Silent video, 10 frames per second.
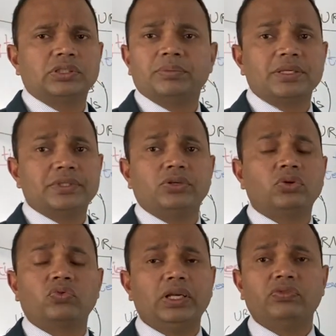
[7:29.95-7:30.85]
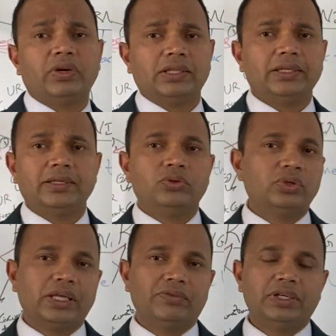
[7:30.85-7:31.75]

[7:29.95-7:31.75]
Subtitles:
Sometimes they don't qualify. They don't have